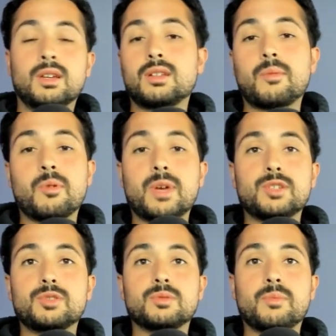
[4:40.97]
number of
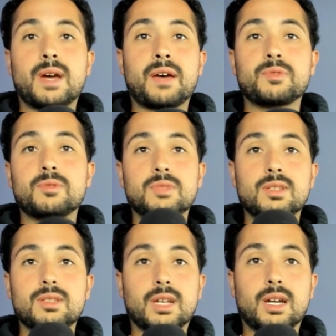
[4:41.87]
bedrooms and bathrooms,
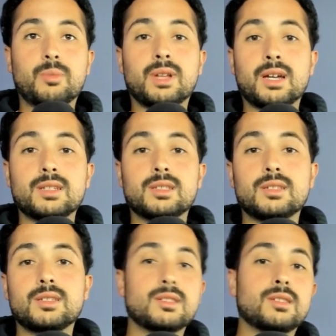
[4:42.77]
inside
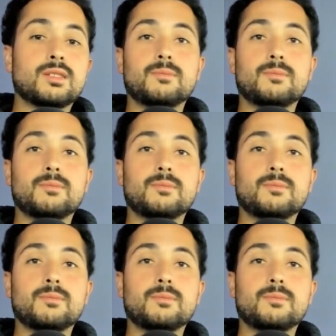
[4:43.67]
appliances,